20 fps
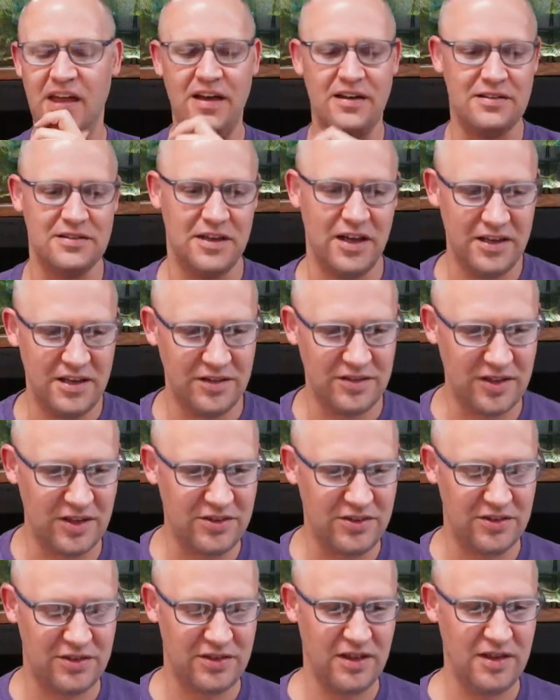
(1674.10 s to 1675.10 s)
Huh, I guess
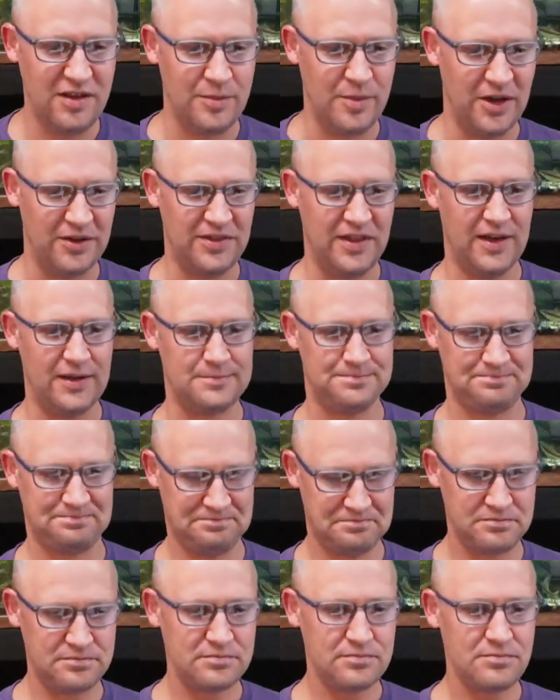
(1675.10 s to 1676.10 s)
I should think about that.
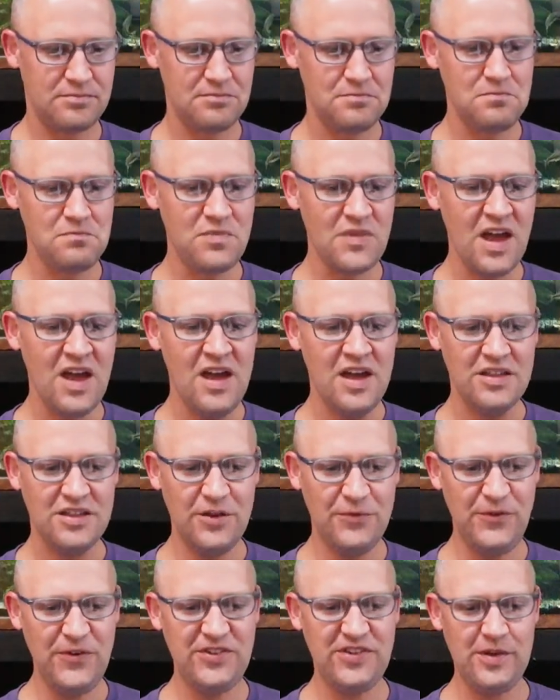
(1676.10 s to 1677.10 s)

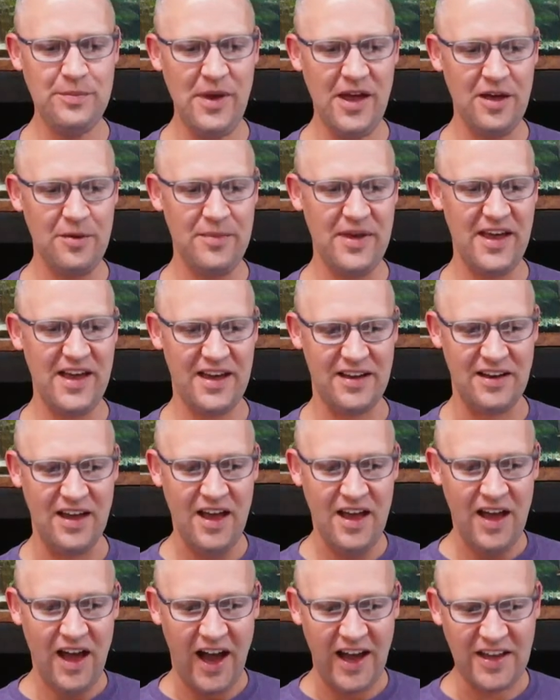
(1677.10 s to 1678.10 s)
The Fishy Mailman.
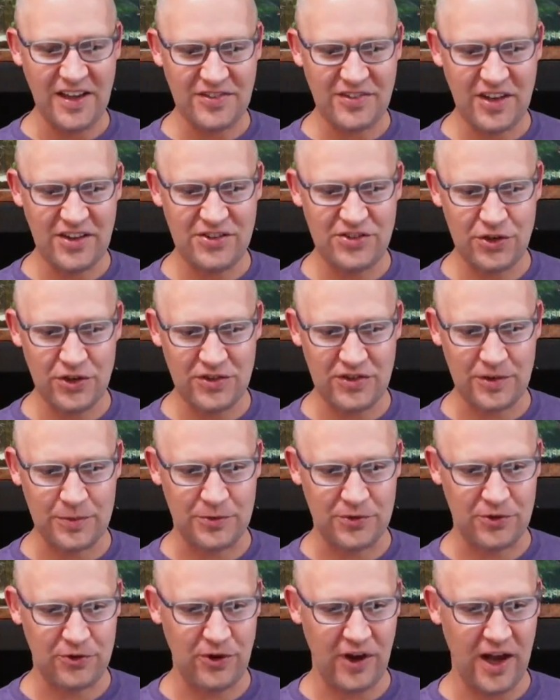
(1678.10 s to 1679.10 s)
I guess I should
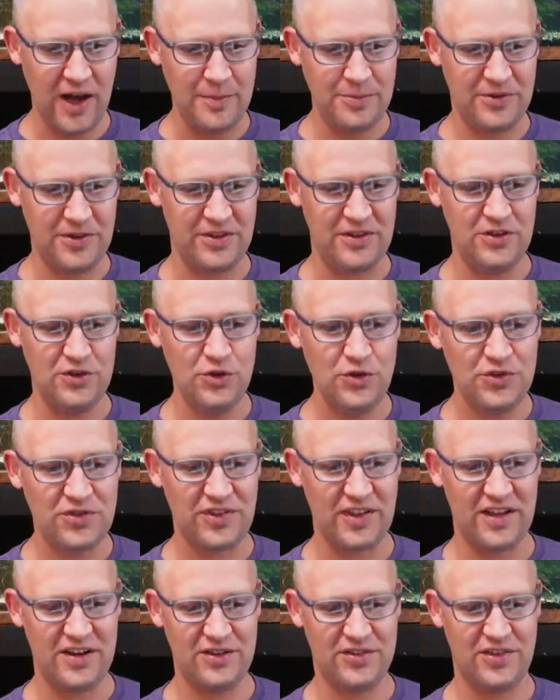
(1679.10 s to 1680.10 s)
subscribe to the
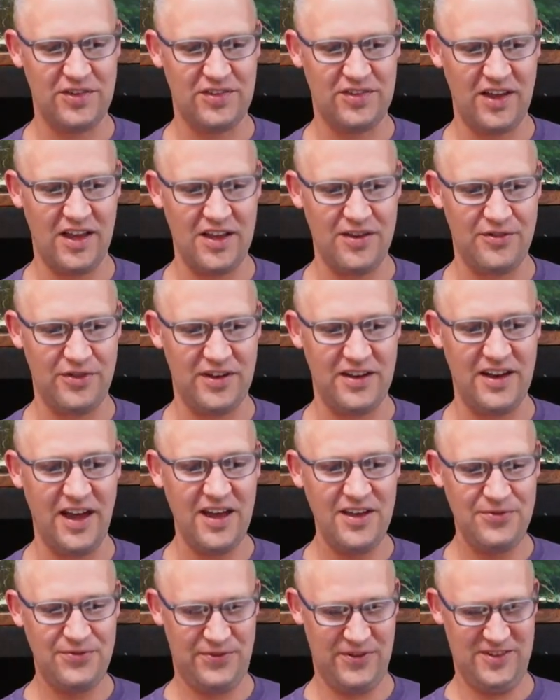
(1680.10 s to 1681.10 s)
newsletter since I have a
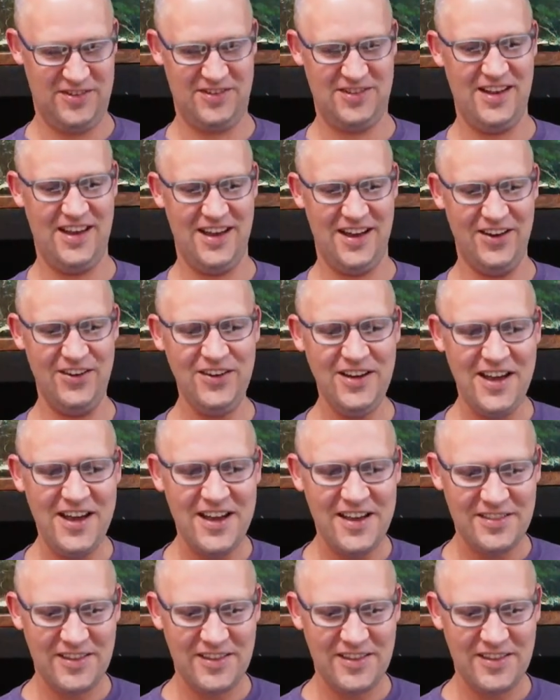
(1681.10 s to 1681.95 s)
knife fish now.